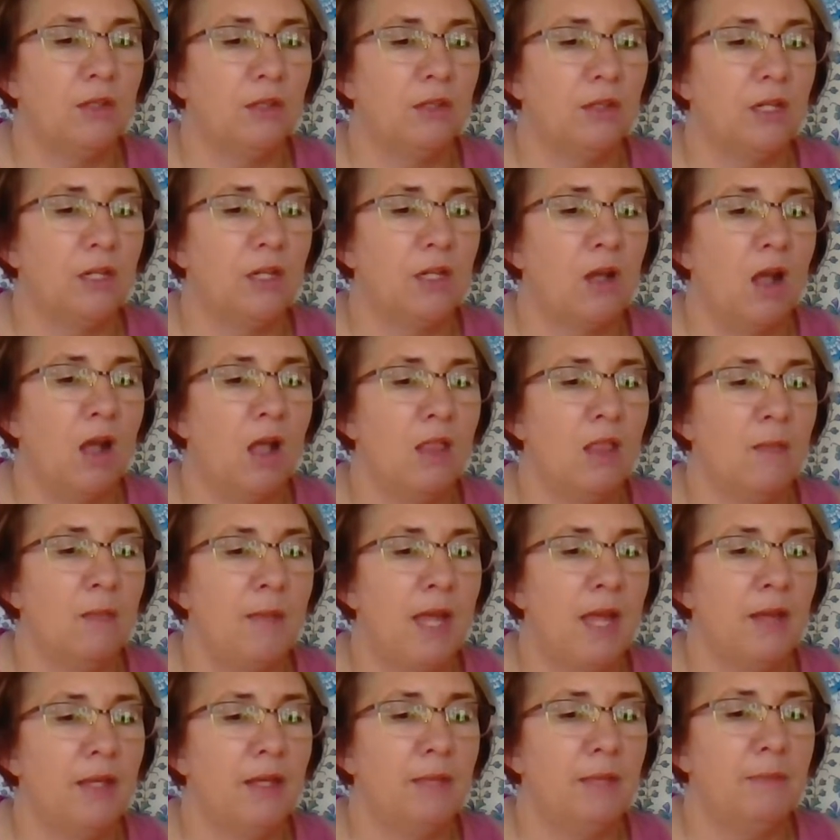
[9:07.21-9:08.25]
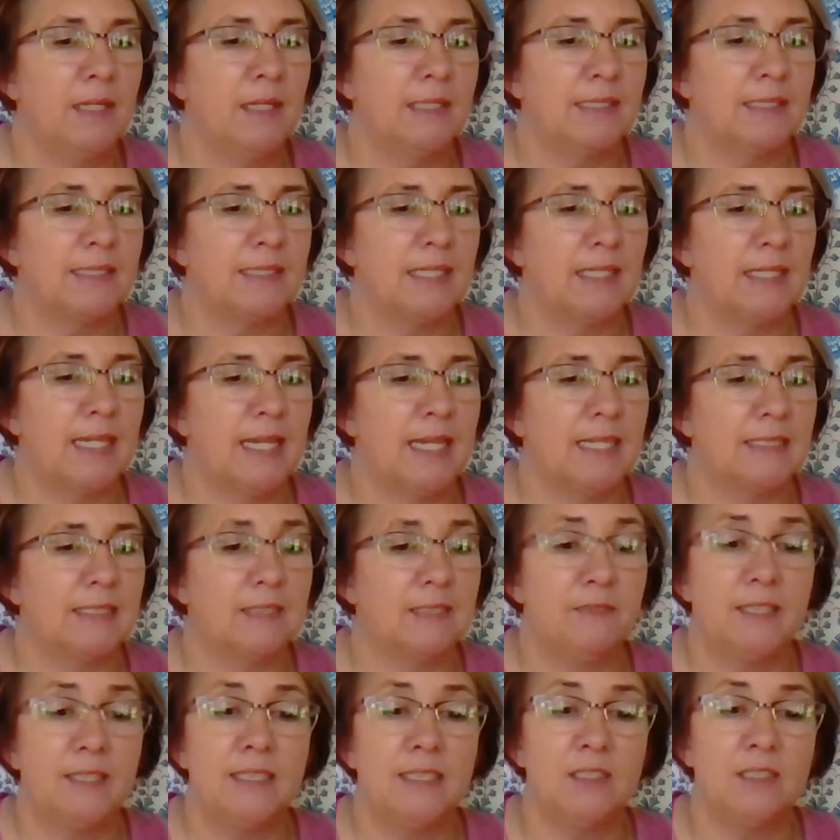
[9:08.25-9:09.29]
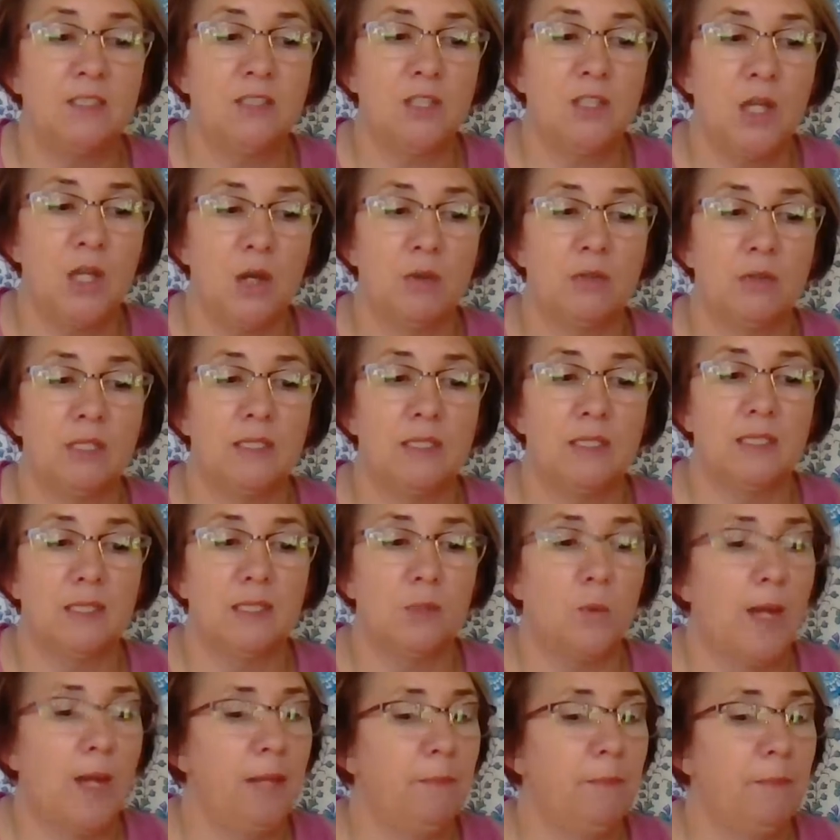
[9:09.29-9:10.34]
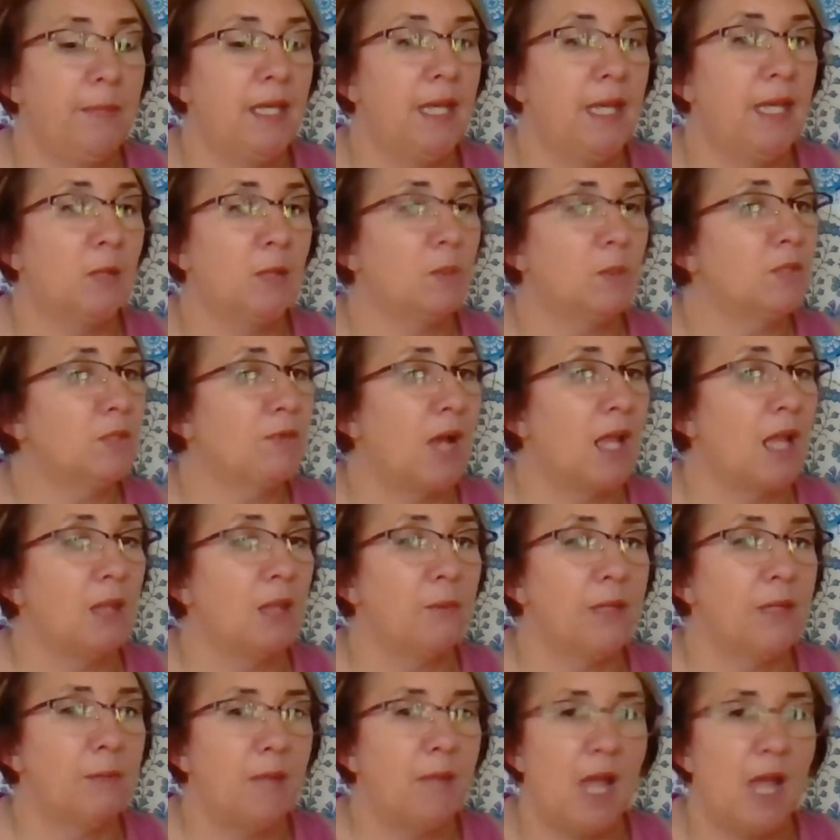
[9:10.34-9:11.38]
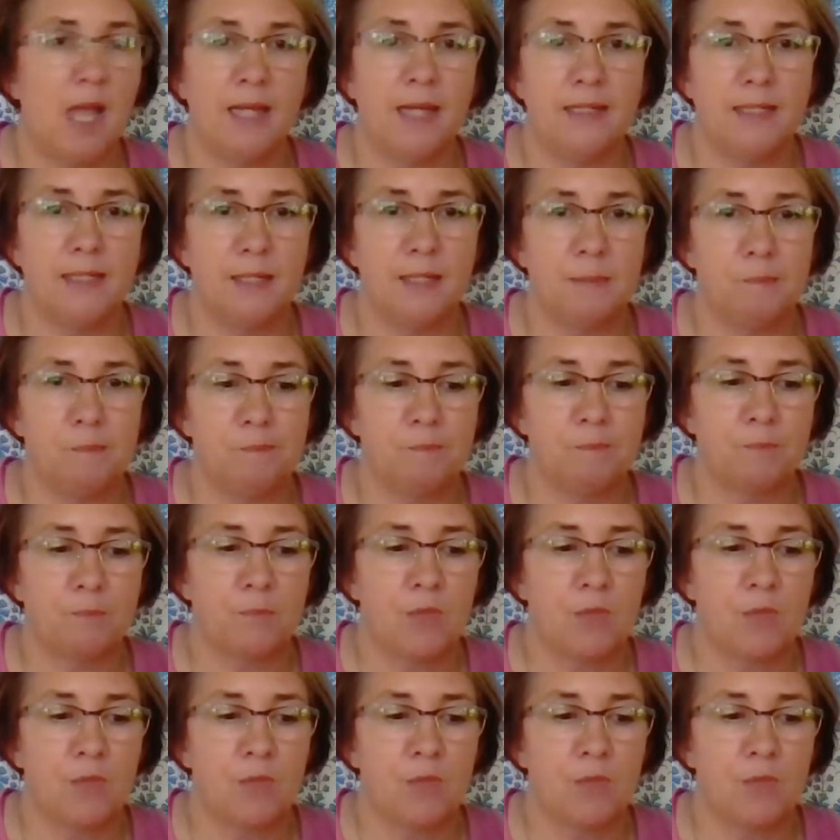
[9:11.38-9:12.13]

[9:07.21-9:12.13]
looking all about him innocently, as if he didn't know the little white pig was following behind him.